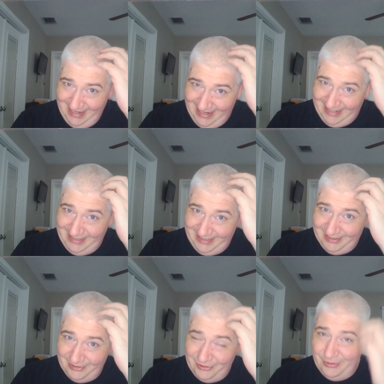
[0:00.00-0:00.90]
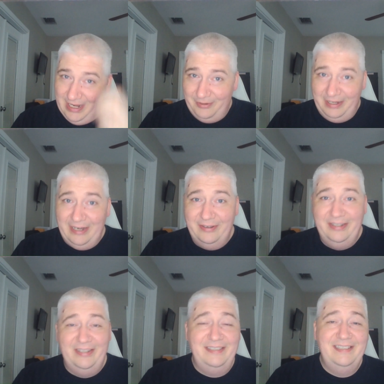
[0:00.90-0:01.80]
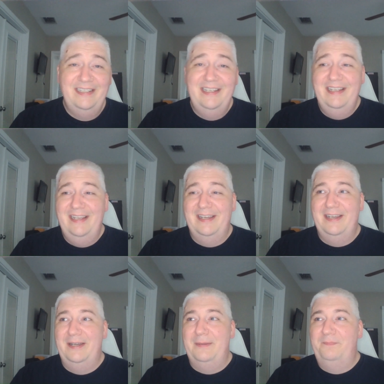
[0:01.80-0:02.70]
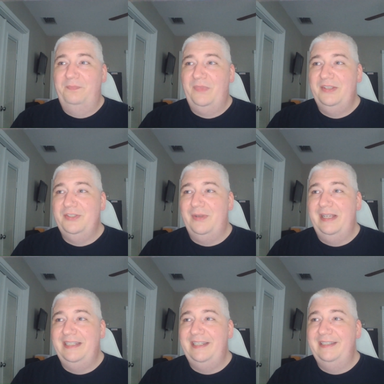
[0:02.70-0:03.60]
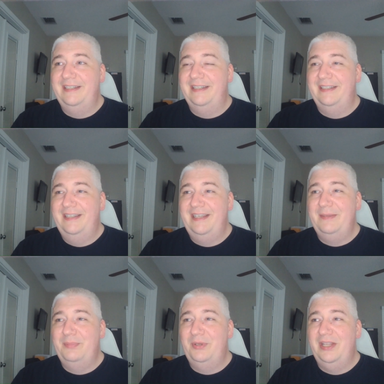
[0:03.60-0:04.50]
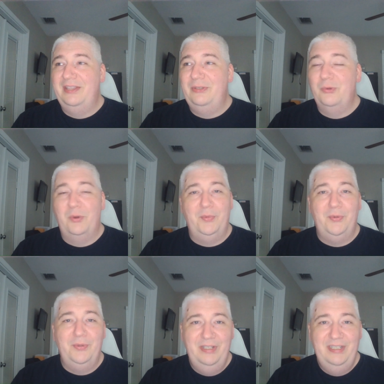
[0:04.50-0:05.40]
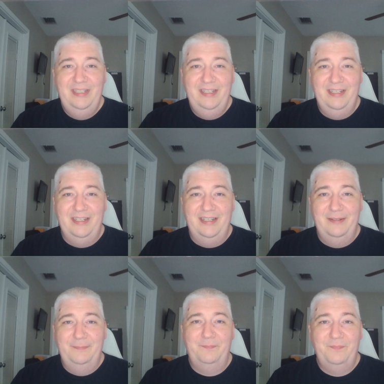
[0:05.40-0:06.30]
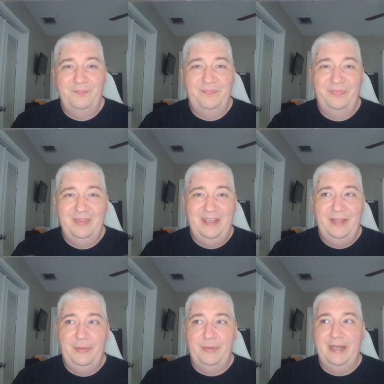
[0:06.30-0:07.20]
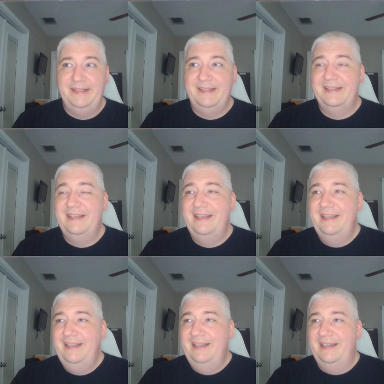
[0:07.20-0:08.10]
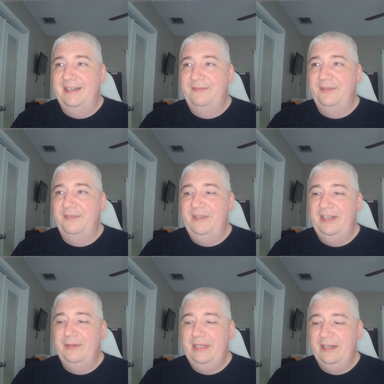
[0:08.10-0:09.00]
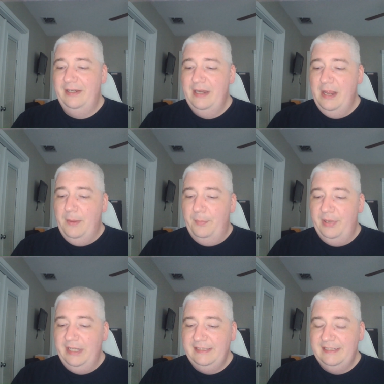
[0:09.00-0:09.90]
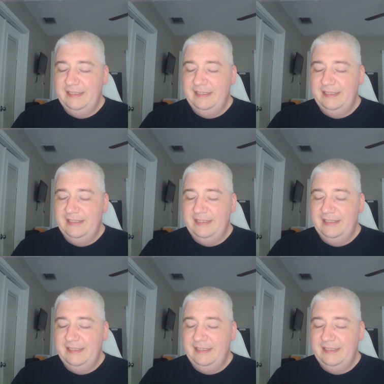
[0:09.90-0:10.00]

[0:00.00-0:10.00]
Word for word: I needed a two dollar haircut, um, so I didn't uh, I didn't put on the normal uh, threads uh, for the video here. But